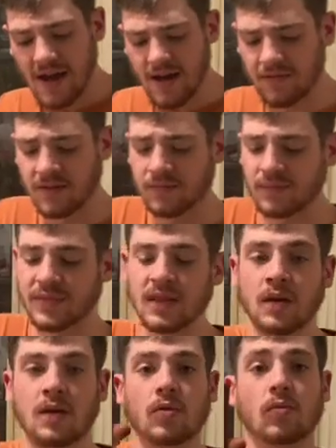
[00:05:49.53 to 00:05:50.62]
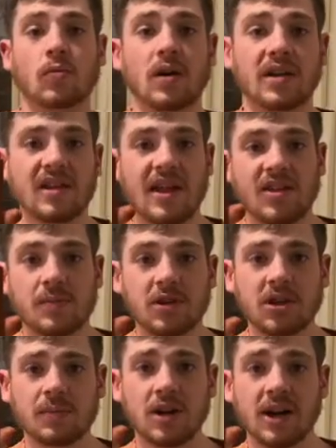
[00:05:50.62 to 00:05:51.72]
Have it. One leather
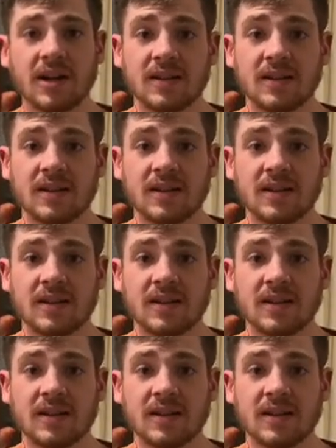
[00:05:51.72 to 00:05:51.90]
bookmark.